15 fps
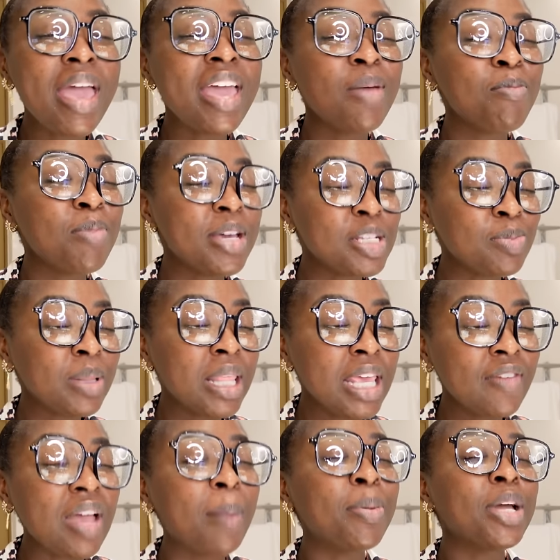and best
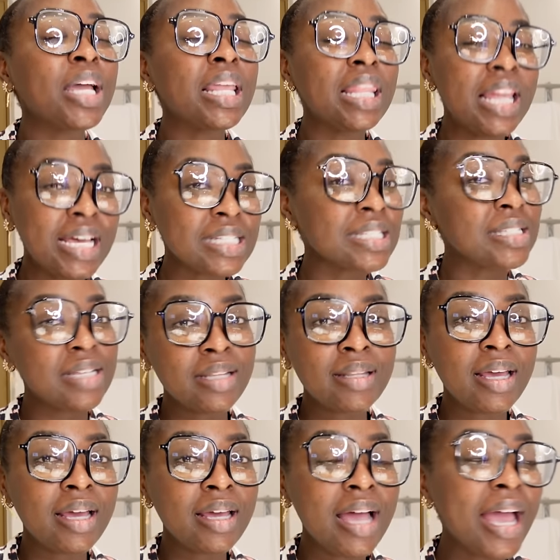believe I put glasses on
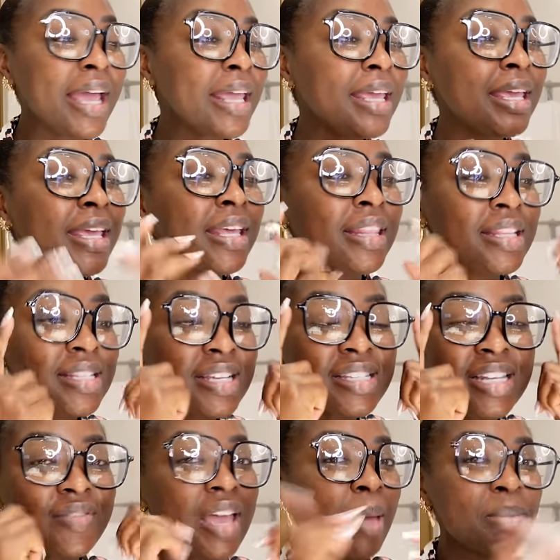that. I This has
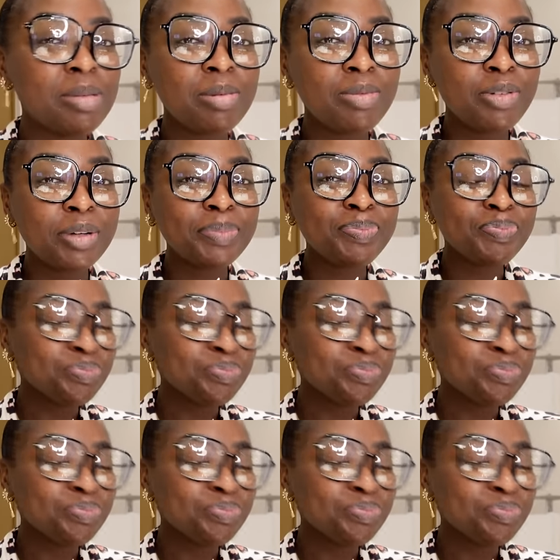never happened to me before.